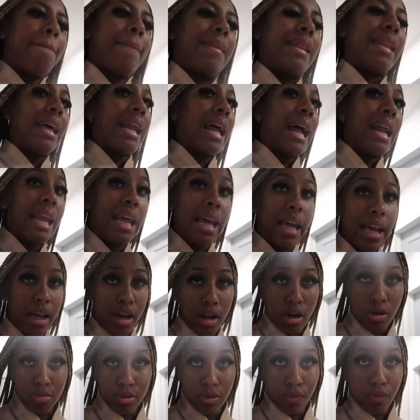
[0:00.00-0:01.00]
then I didn't
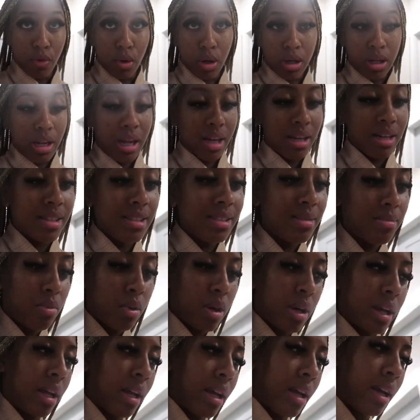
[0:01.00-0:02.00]
get home till four o'clock this
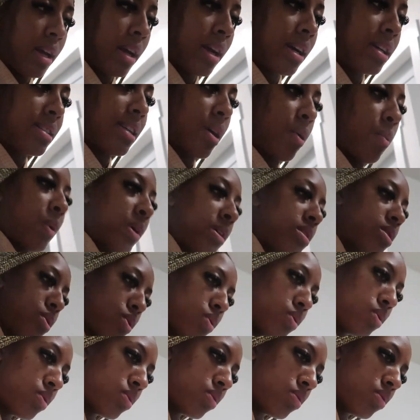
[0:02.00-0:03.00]
morning because I went
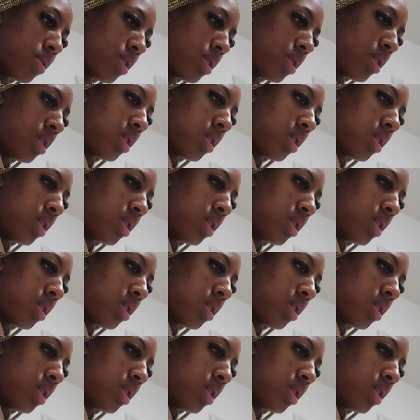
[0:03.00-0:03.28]
to